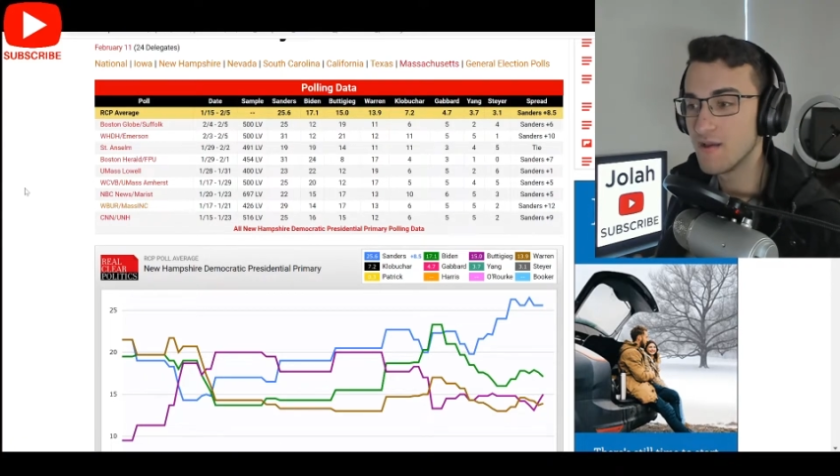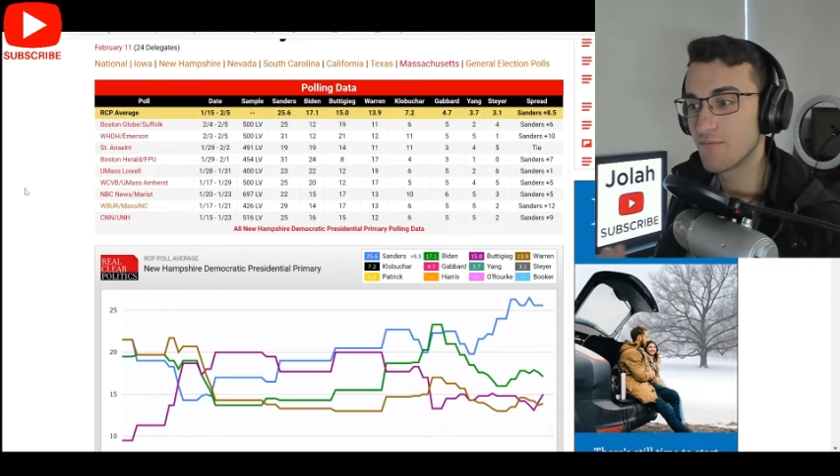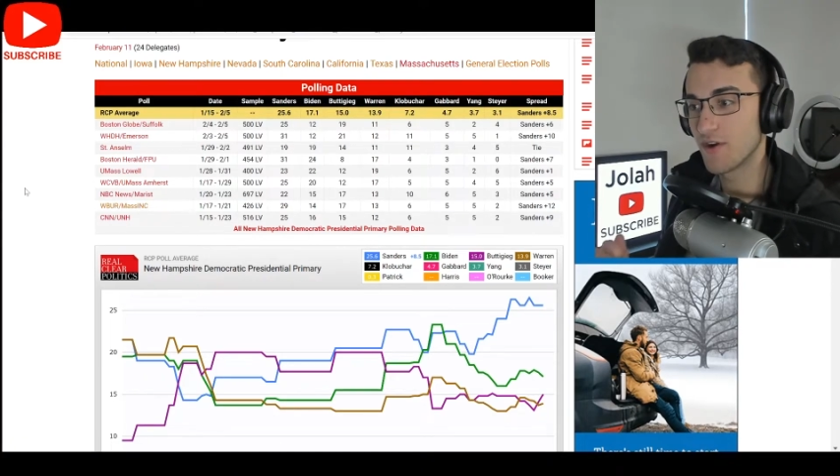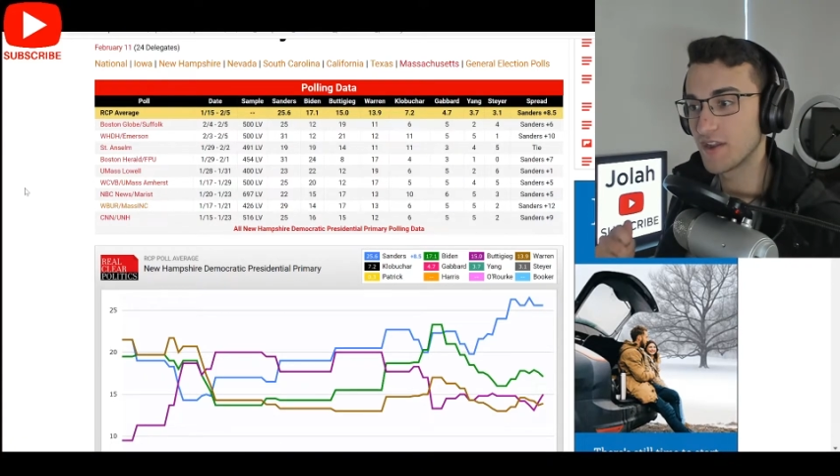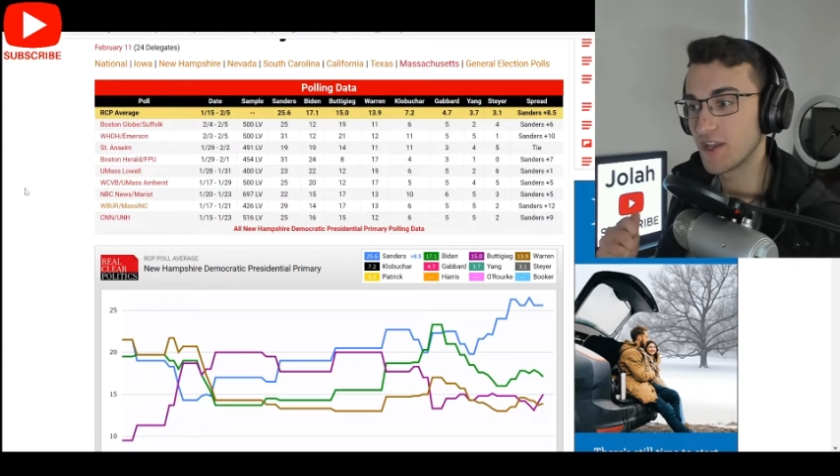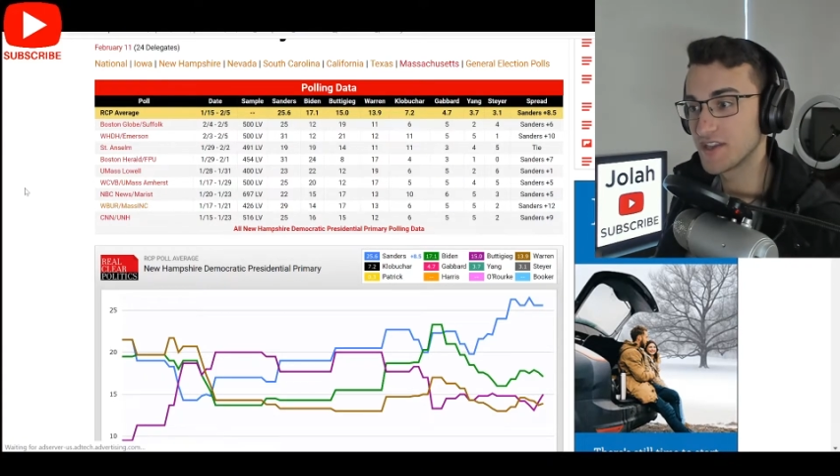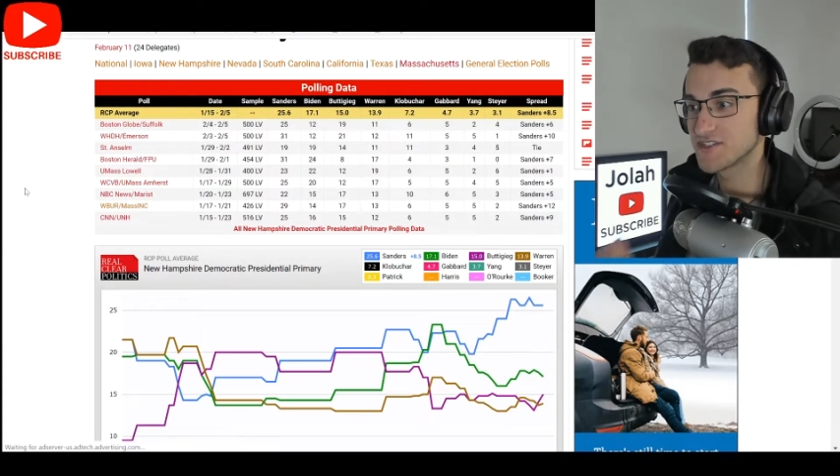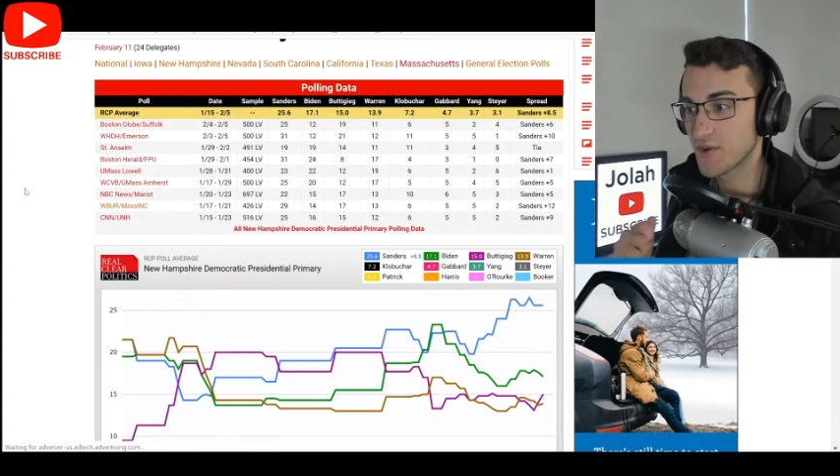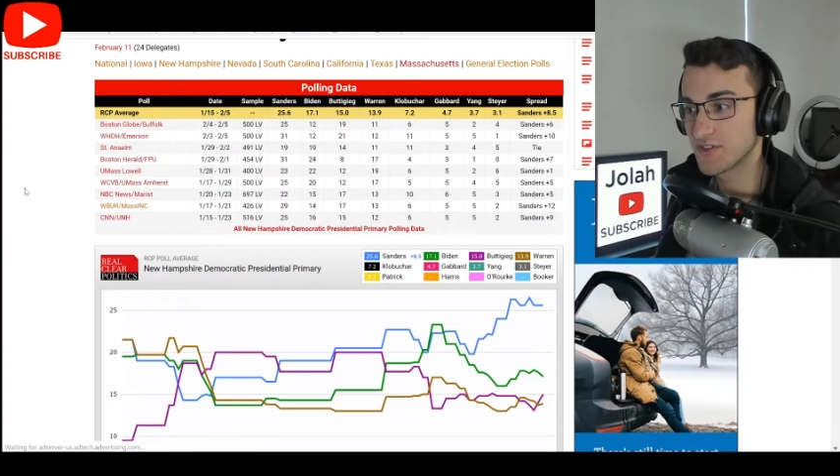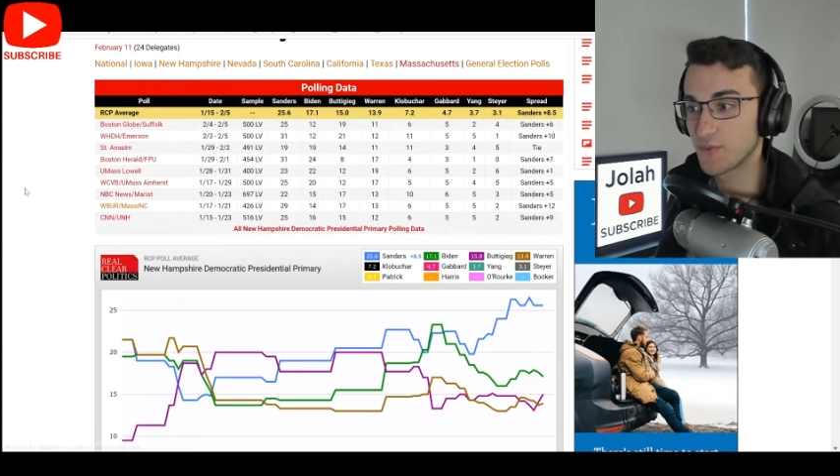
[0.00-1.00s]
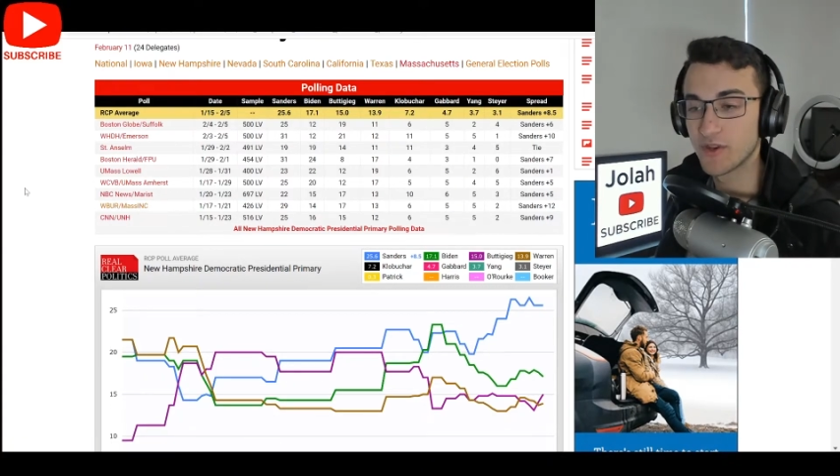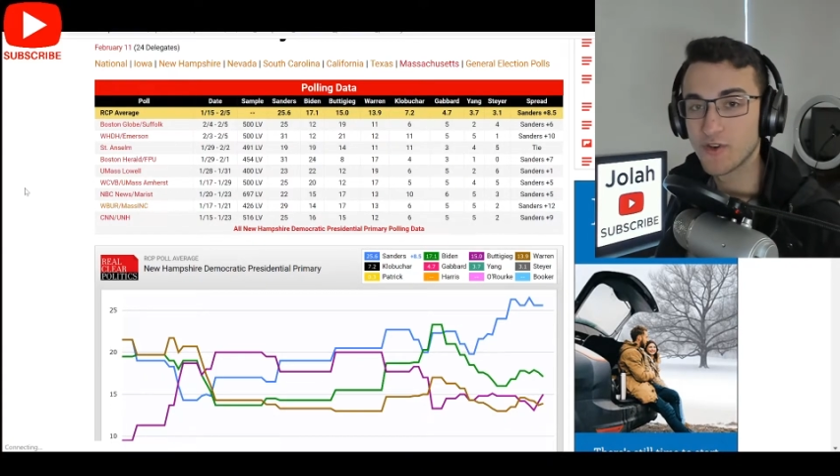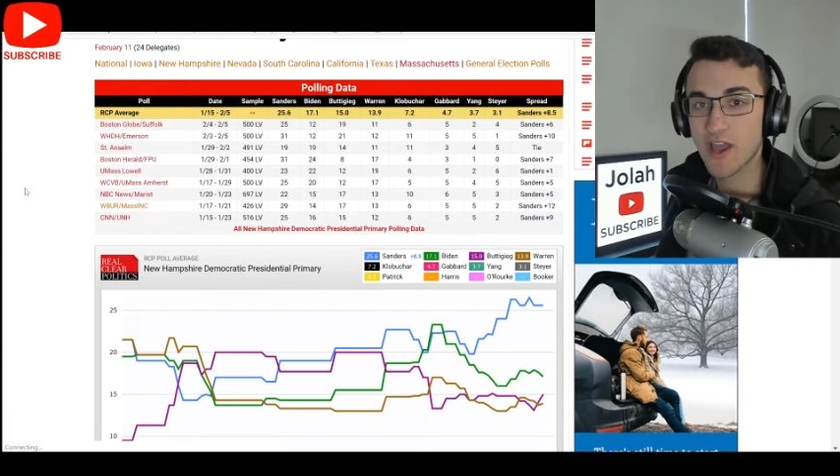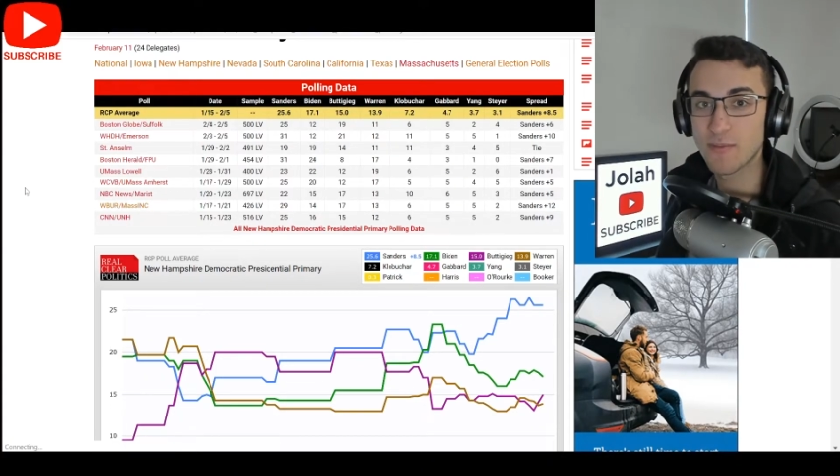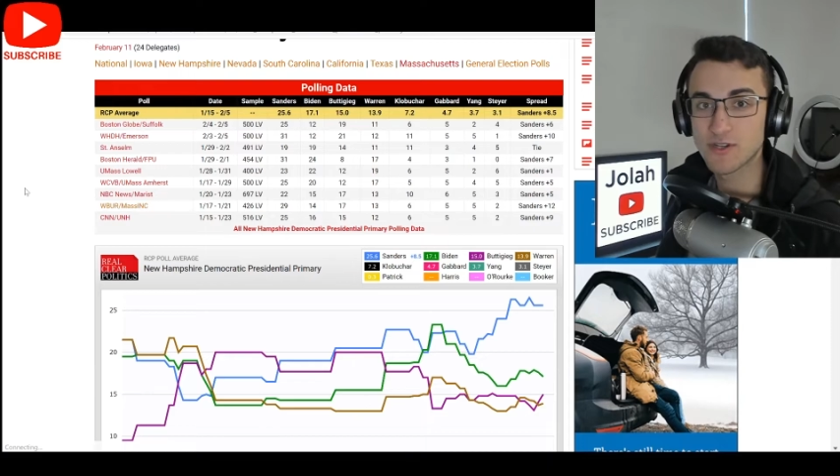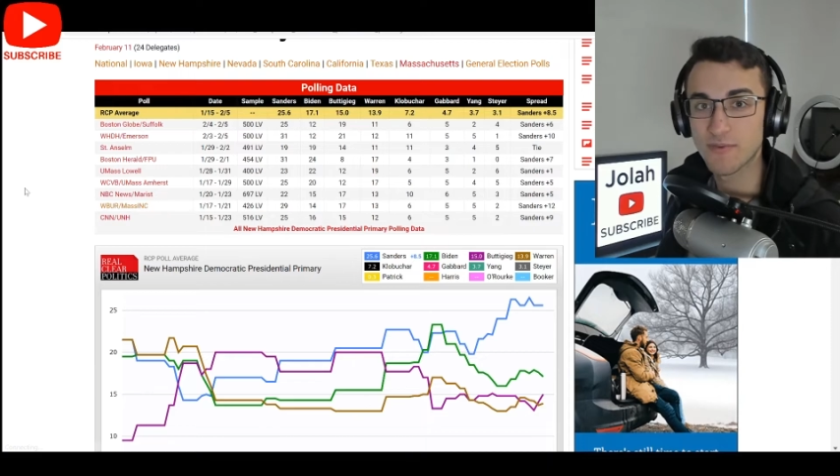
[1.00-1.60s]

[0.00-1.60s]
Bernie is going to win New Hampshire,